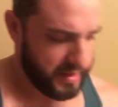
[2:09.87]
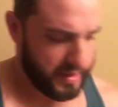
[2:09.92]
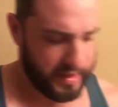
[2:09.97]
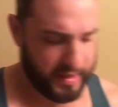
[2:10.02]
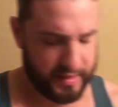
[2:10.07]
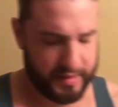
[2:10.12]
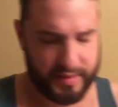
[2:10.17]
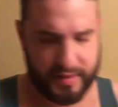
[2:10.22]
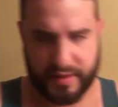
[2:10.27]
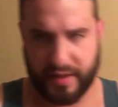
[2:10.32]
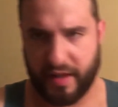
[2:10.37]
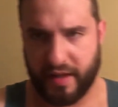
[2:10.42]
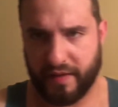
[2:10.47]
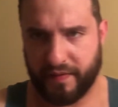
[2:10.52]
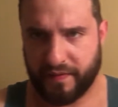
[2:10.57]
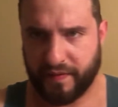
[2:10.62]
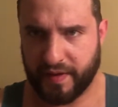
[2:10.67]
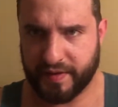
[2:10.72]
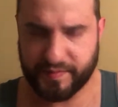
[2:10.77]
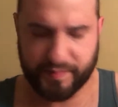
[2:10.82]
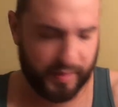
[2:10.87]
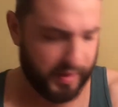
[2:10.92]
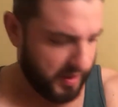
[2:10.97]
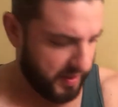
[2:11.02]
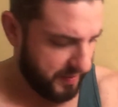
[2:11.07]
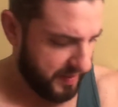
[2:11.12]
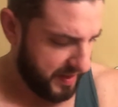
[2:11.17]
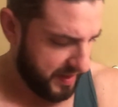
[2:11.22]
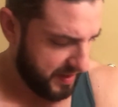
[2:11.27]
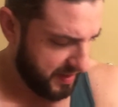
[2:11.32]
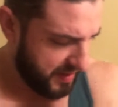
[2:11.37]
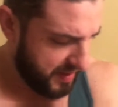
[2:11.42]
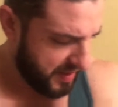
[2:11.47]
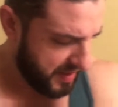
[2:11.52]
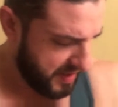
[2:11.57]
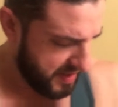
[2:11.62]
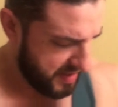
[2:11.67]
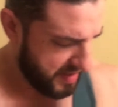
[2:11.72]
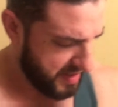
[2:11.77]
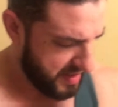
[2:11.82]
is that this pomade,
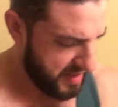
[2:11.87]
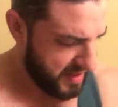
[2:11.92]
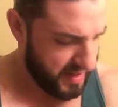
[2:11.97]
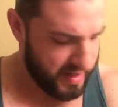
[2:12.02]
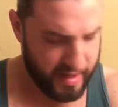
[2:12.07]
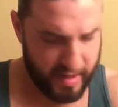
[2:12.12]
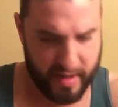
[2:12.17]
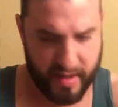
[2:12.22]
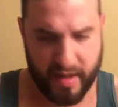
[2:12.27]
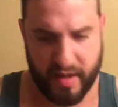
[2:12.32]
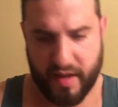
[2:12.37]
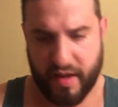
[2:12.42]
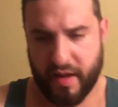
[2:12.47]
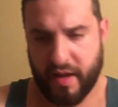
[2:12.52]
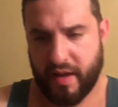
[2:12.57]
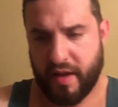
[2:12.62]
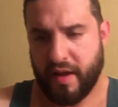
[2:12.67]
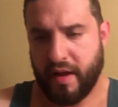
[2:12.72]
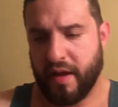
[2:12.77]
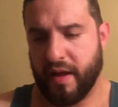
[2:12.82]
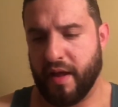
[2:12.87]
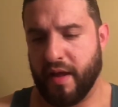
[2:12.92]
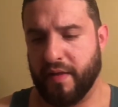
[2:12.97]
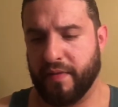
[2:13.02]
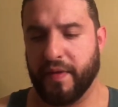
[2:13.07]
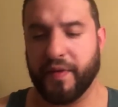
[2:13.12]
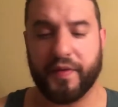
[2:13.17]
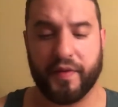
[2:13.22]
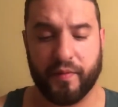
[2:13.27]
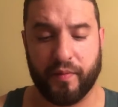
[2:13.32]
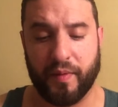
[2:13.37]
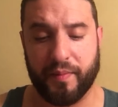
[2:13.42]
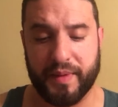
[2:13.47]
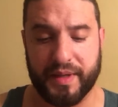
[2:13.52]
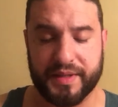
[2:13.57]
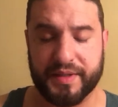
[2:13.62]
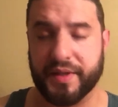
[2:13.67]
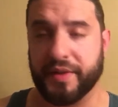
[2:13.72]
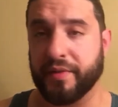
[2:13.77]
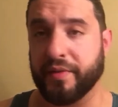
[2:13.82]
and this is what
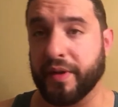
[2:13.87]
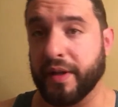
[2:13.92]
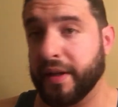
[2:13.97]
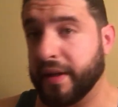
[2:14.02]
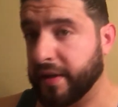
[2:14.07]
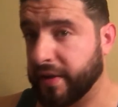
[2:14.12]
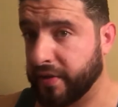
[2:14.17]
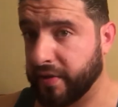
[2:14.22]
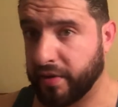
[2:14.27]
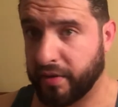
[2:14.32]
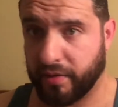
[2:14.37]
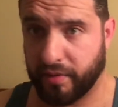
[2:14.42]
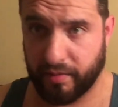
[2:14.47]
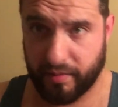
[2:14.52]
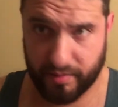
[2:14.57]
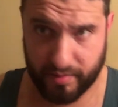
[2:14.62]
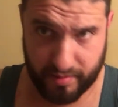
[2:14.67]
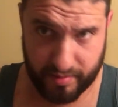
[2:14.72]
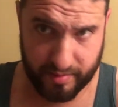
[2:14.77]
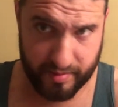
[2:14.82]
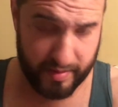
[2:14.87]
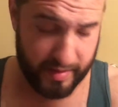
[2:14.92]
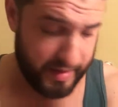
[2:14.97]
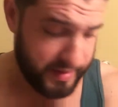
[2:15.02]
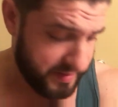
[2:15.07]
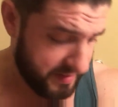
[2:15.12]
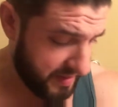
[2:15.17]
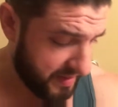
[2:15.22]
makes it unique too, is